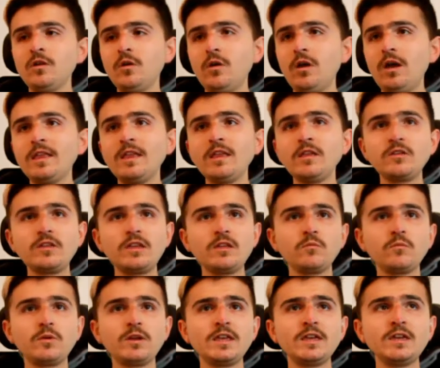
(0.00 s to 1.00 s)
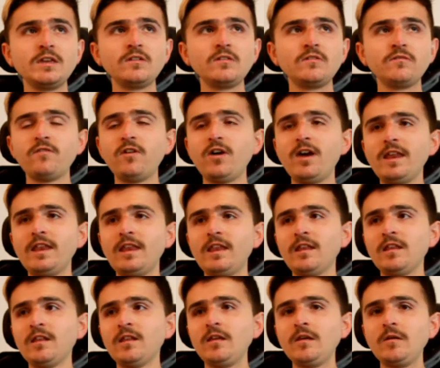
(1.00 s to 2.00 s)
And then you didn't win it. Fine.
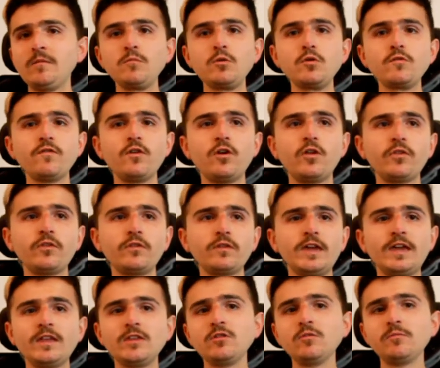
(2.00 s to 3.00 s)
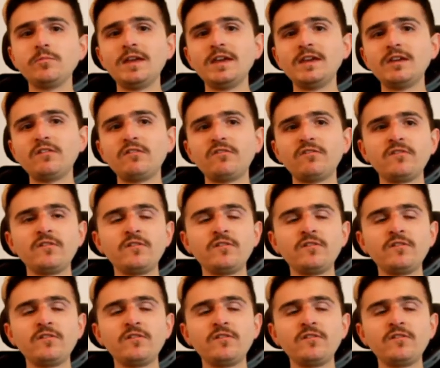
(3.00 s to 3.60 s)
Move on. Get new players.